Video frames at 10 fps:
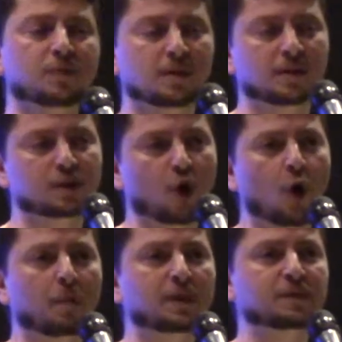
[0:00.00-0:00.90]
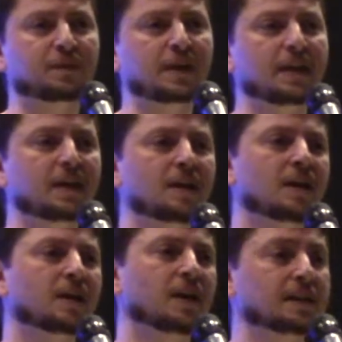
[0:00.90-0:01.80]
whether it's homeless feeding,
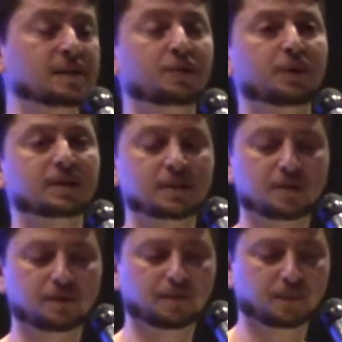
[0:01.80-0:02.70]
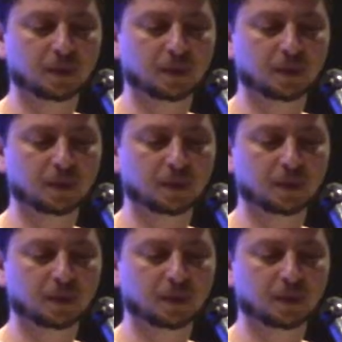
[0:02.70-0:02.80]
etc., etc.